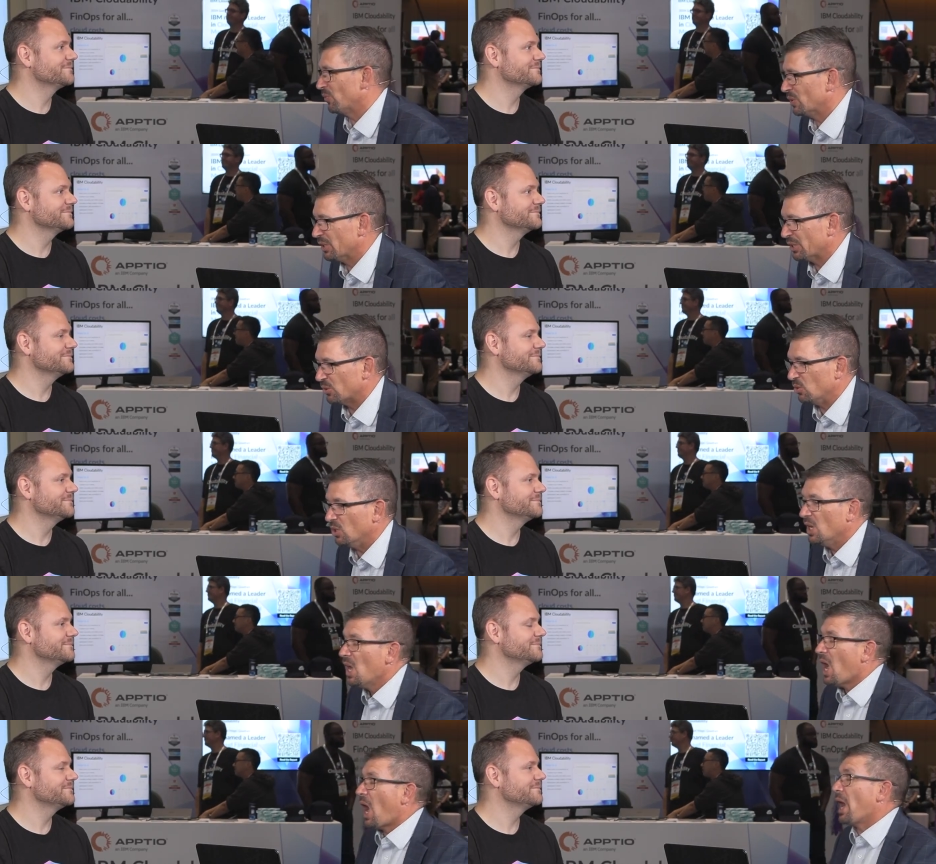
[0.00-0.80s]
Speaker 1: really
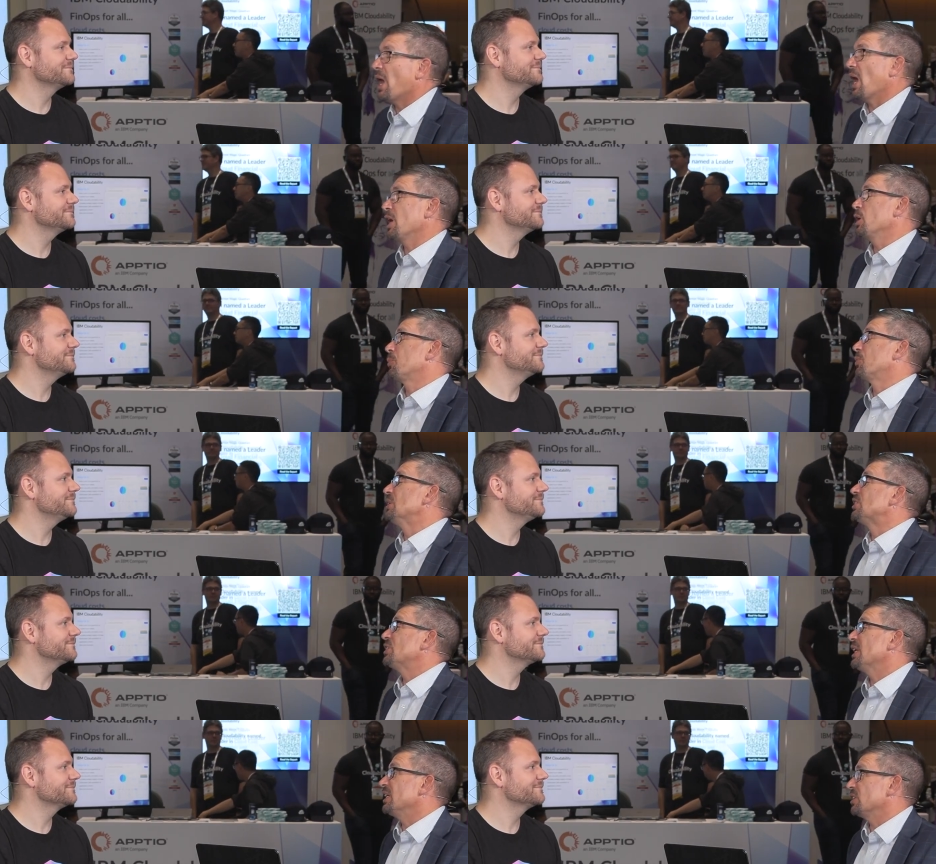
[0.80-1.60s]
cool. I, I
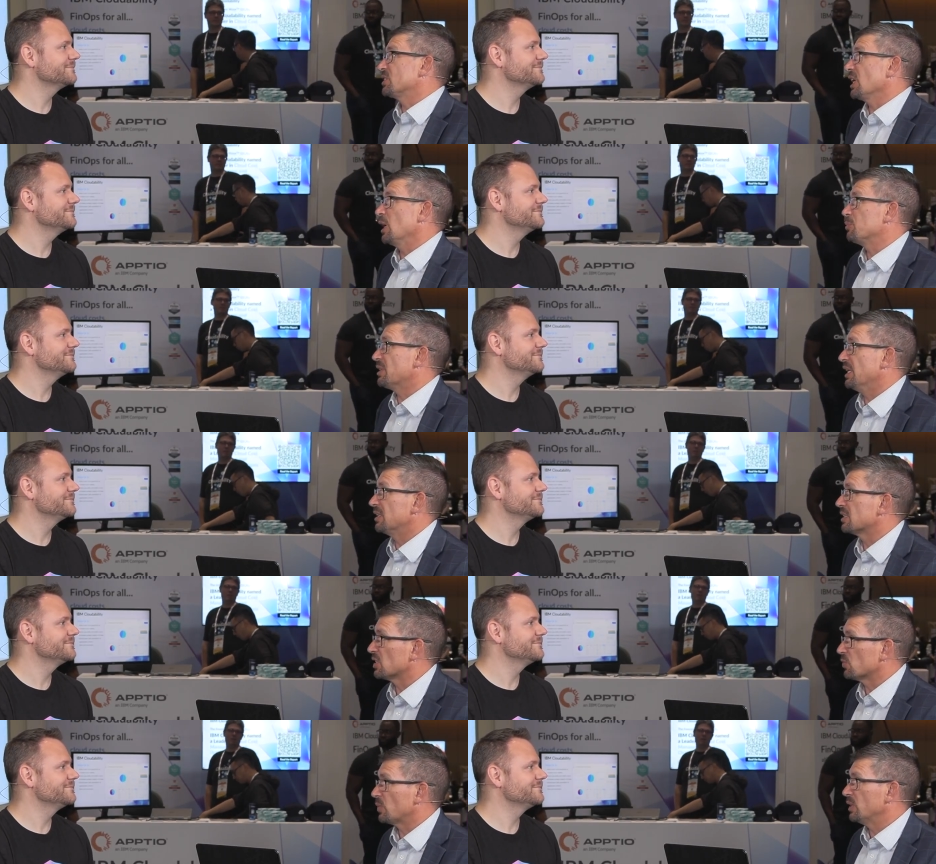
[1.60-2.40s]
appreciate your time today.
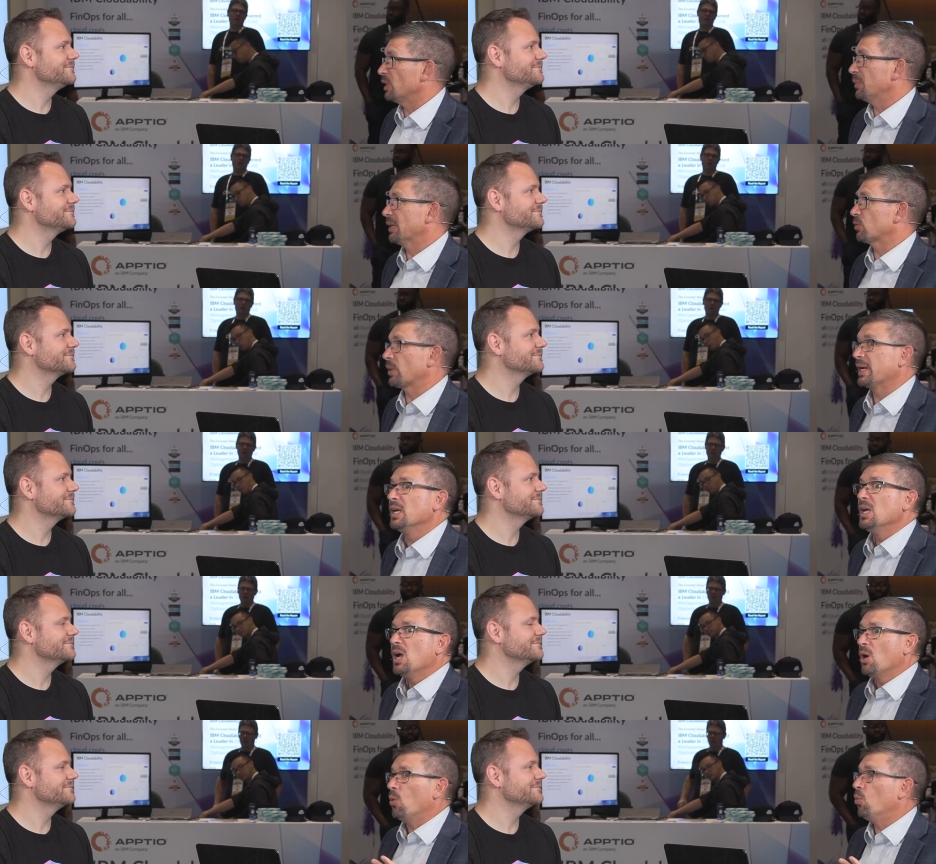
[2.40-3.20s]
This has really been great.
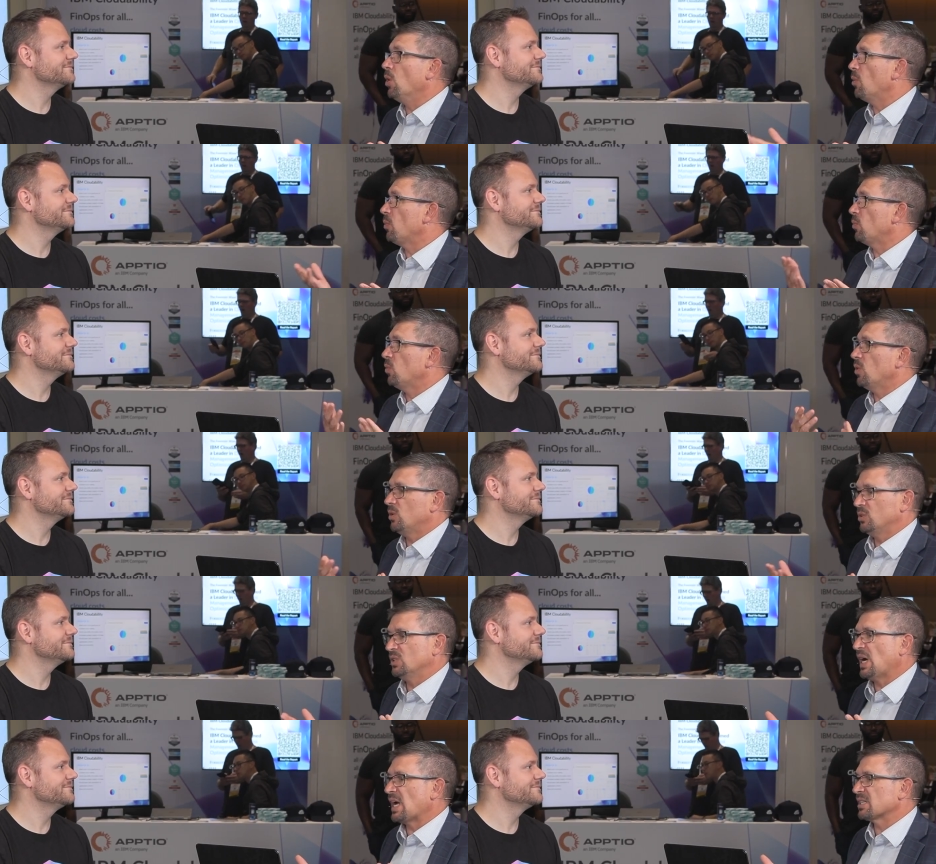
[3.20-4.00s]
What,
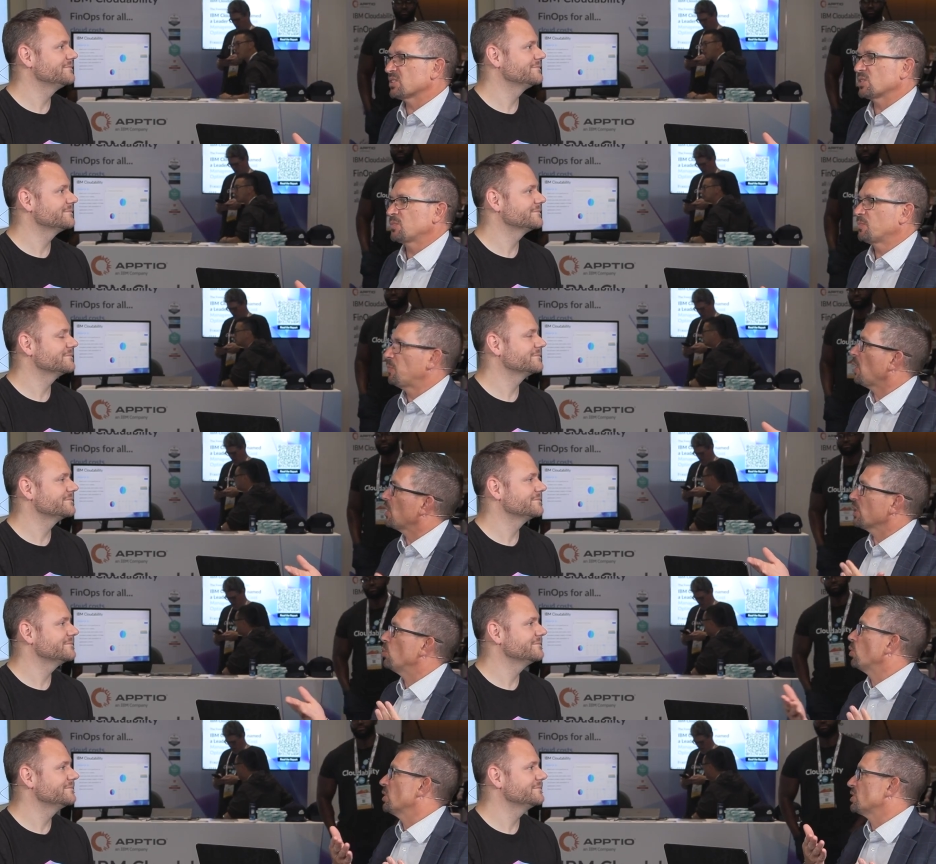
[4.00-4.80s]
last
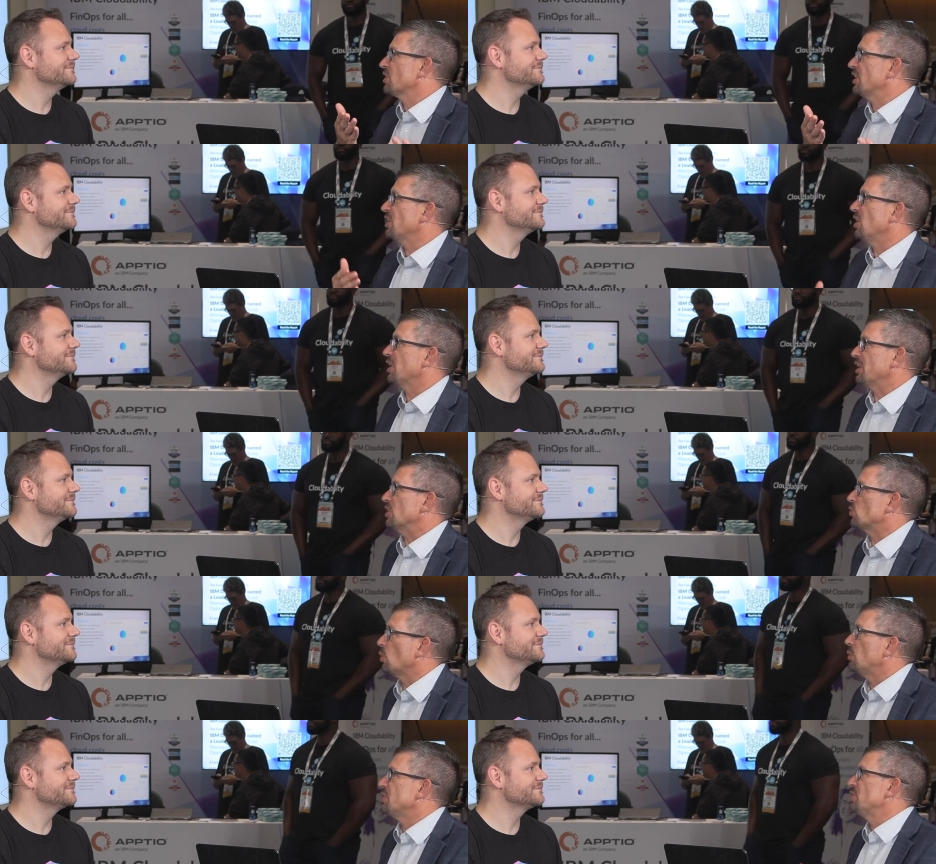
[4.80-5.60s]
parting words for the
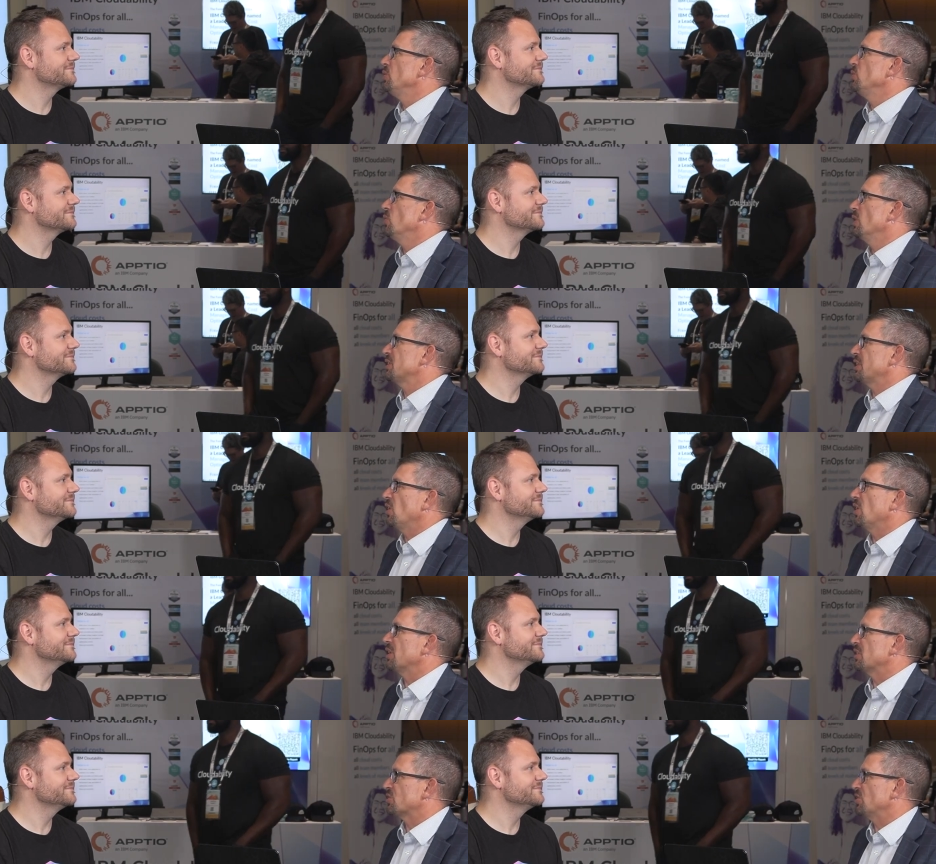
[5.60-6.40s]
audience. What would you want the
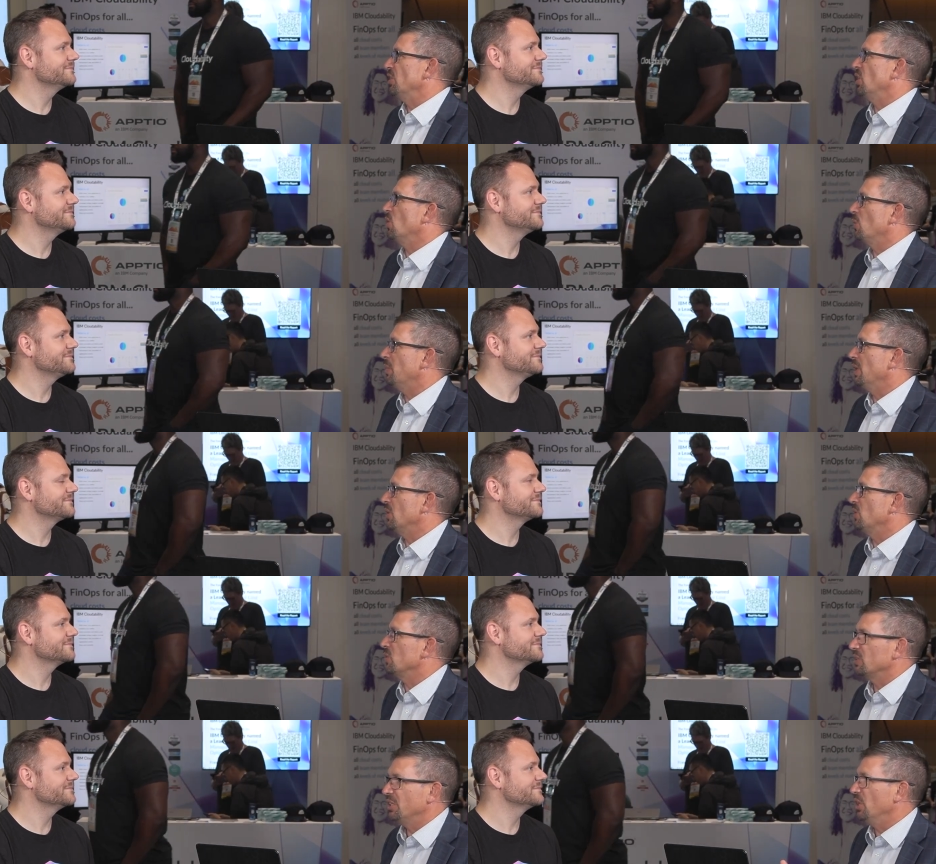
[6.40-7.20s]
audience to know
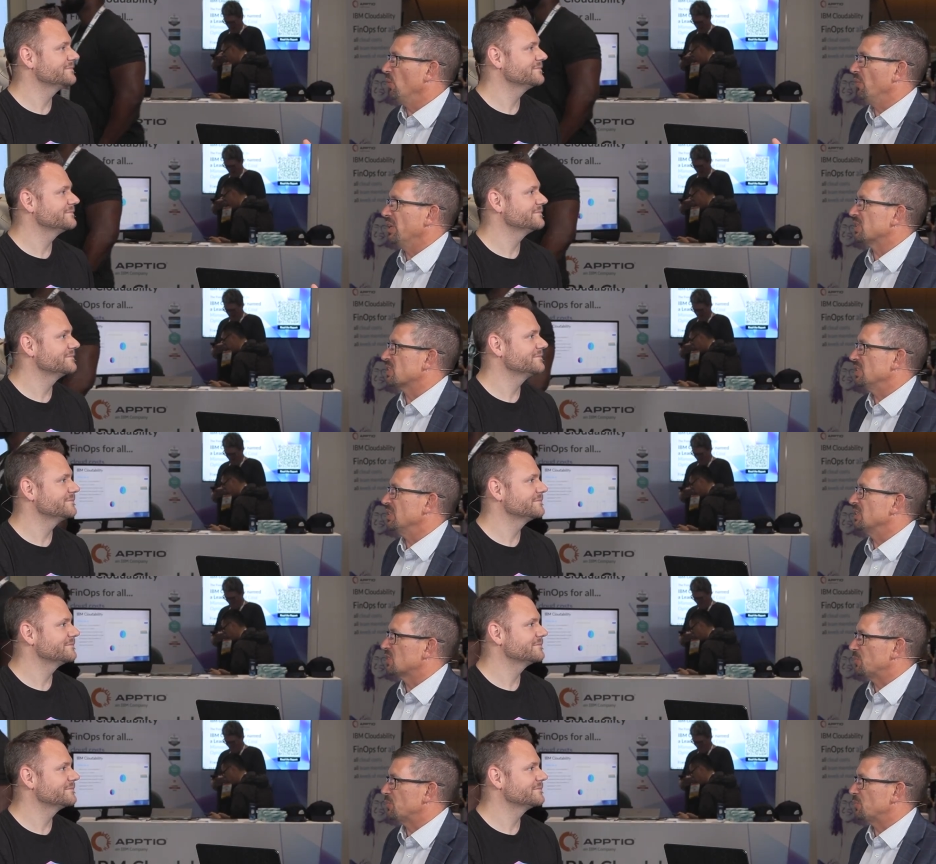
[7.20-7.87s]
about you know, this and this